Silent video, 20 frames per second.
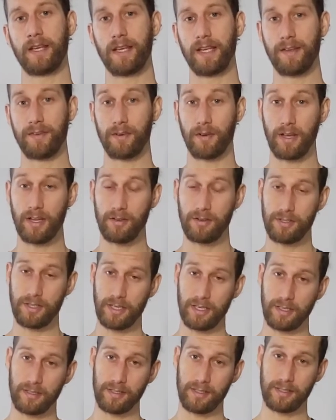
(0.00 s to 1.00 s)
If you're
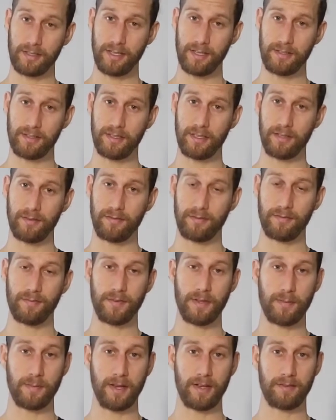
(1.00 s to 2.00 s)
energetically sensitive,
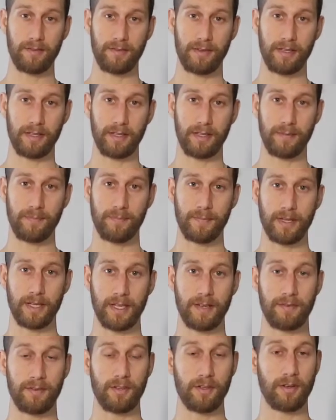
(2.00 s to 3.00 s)
you might feel it.
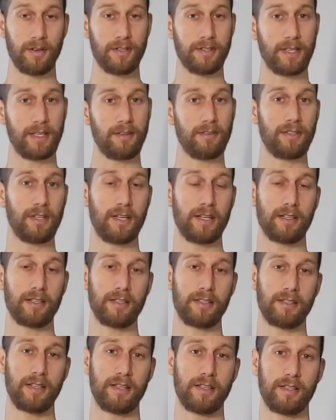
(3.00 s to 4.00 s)
If you're not as energetically
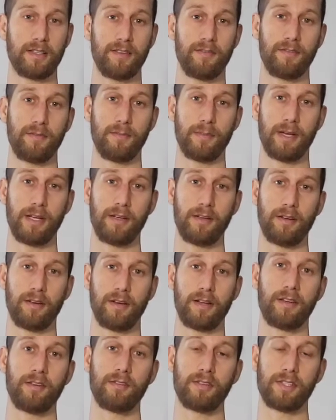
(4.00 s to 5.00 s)
sensitive, you might
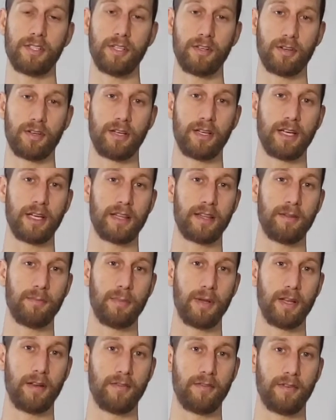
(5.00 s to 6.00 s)
not. You're still going to get the
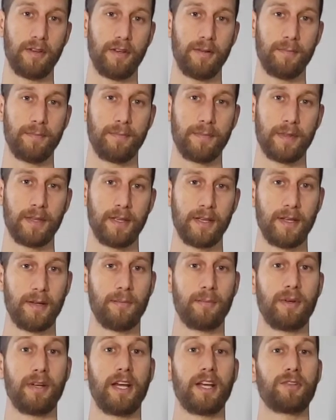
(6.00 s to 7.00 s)
benefit.
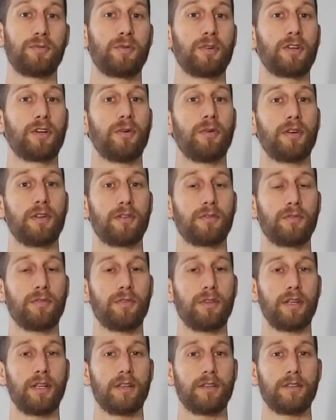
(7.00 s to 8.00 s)
But as we're going through
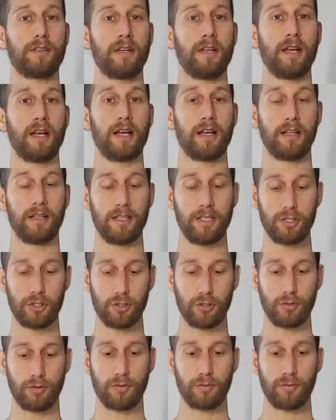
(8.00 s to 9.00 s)
these, at least
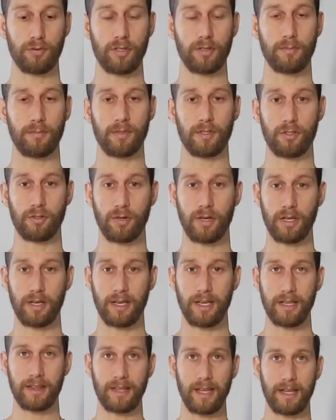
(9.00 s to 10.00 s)
go through them and try to
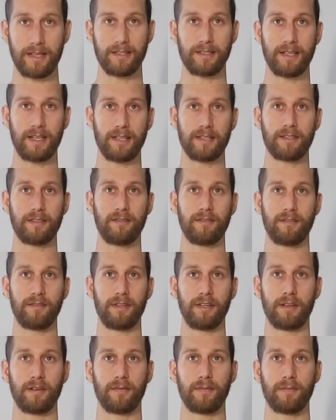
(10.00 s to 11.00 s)
get that sense and
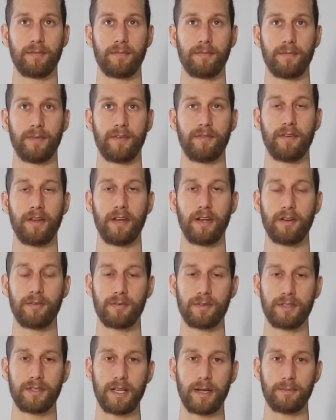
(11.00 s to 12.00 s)
feel. Be very
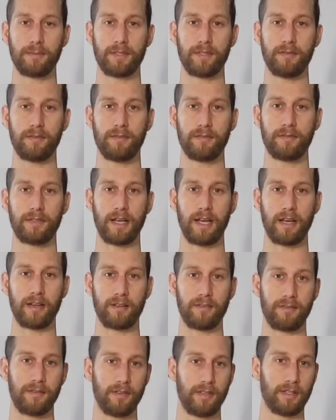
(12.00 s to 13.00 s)
receptive to how you're
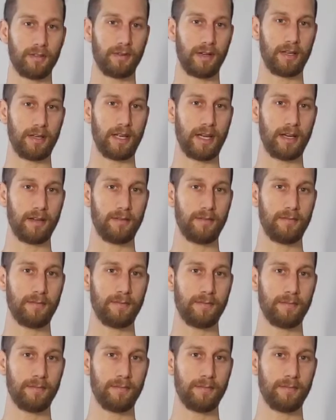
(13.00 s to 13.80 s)
feeling right now.